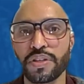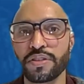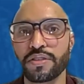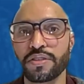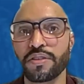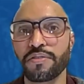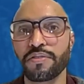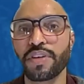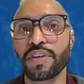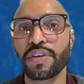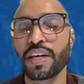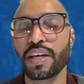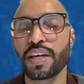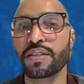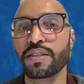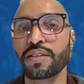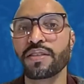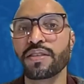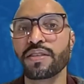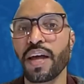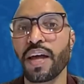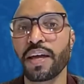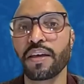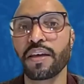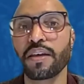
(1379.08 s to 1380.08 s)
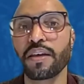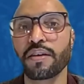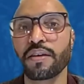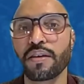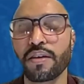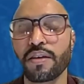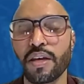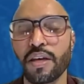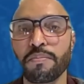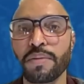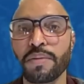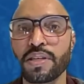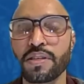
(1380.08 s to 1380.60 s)
of kids like
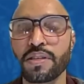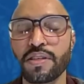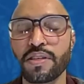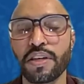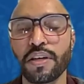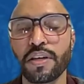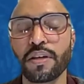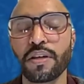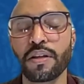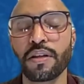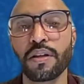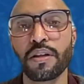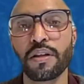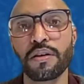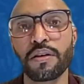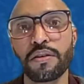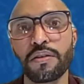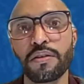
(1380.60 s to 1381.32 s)
Emmett Till,